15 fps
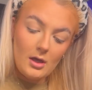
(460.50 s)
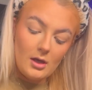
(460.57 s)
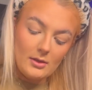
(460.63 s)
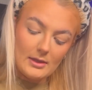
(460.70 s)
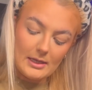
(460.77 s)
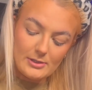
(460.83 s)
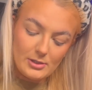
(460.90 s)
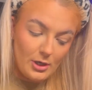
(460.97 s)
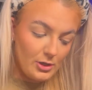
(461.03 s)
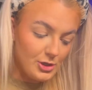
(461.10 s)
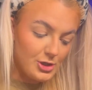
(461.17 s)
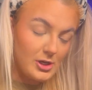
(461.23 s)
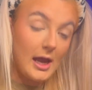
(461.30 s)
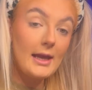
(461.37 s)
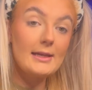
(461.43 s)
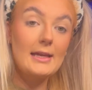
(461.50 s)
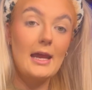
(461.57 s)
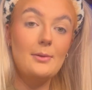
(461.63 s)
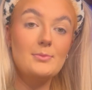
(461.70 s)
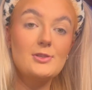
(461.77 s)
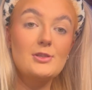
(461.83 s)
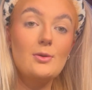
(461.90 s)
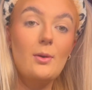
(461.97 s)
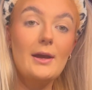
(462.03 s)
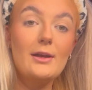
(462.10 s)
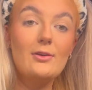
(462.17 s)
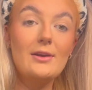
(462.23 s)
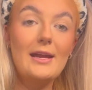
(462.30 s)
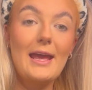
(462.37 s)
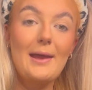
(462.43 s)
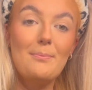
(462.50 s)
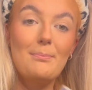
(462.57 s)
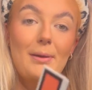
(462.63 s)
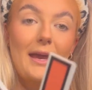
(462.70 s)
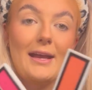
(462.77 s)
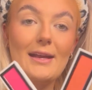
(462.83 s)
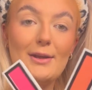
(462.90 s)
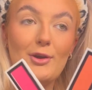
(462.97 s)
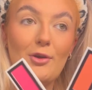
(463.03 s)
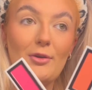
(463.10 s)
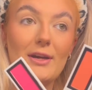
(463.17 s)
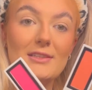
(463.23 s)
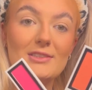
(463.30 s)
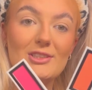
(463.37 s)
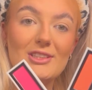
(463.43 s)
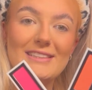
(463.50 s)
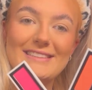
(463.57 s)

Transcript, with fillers: There's no shade names, so I got it in pink and orange,